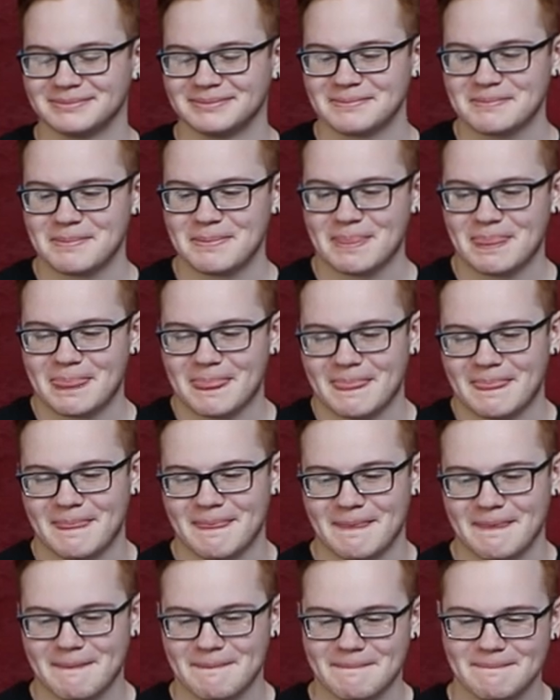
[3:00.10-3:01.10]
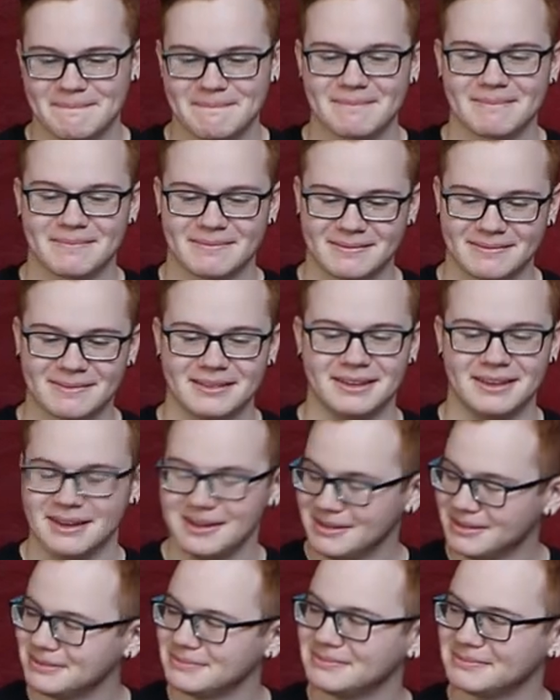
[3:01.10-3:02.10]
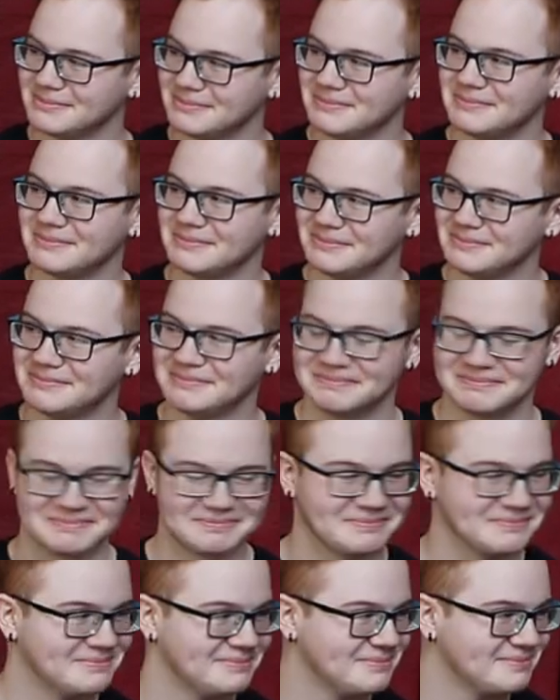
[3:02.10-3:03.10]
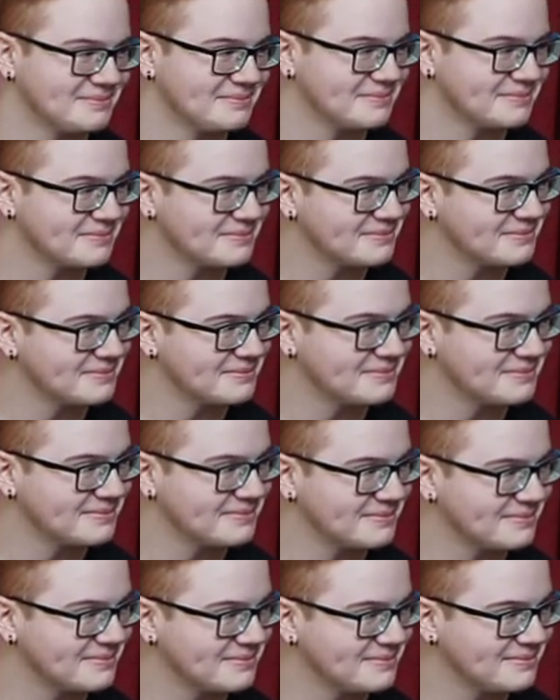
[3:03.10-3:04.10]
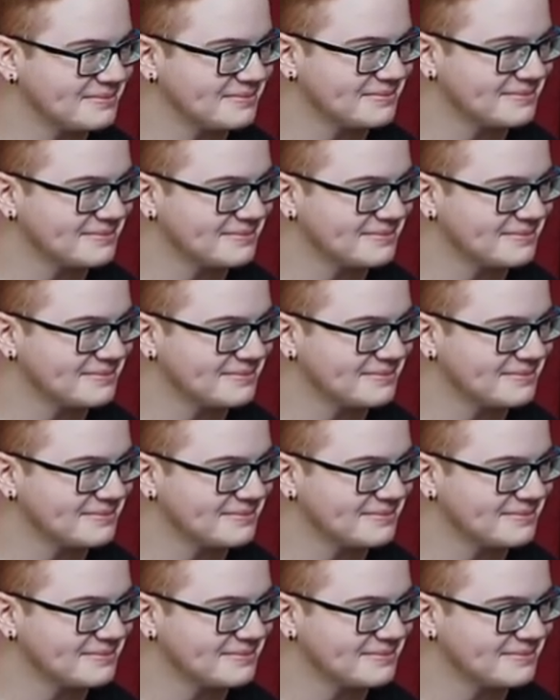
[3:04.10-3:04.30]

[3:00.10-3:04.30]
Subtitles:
[no speech]